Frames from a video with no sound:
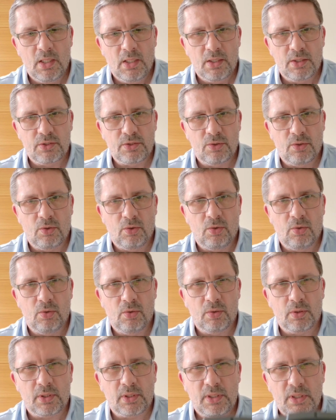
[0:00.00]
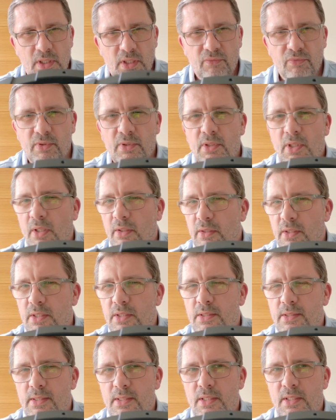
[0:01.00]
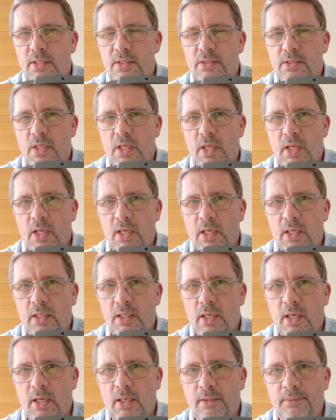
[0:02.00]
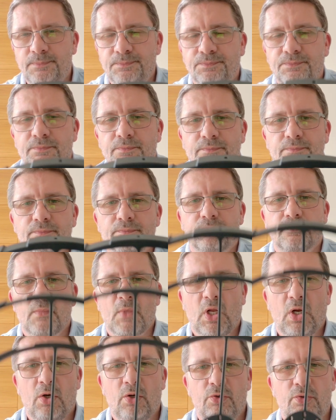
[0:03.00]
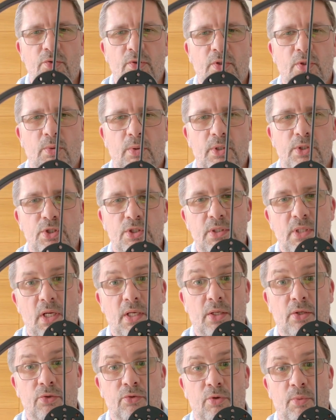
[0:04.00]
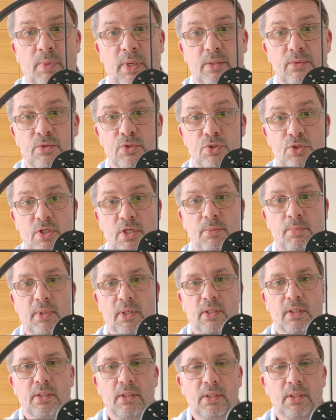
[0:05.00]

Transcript: So given that this is a 100 quid, nearly £100 cheaper,